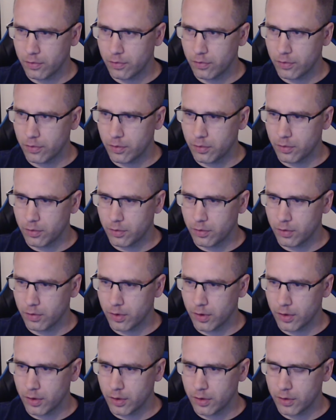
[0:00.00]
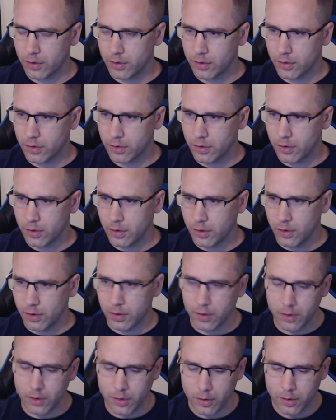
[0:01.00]
from the right.
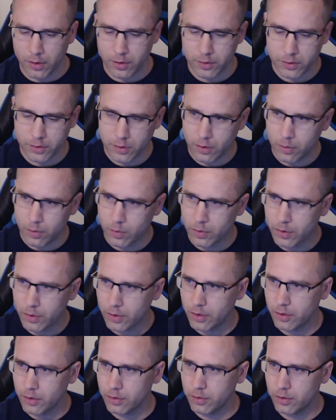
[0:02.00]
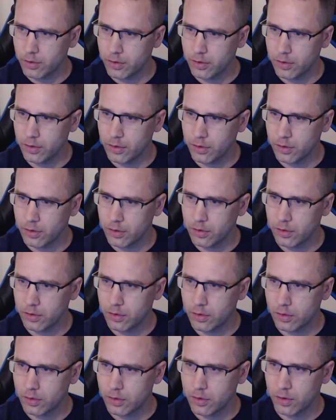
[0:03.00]
Go 100.
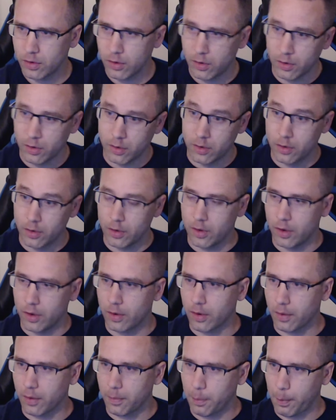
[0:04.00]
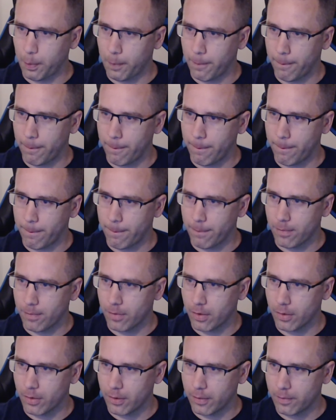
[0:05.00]
Okay.
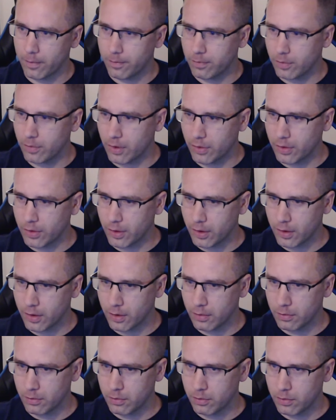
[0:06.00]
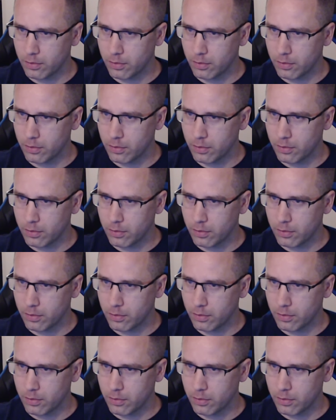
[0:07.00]
All right. I think almost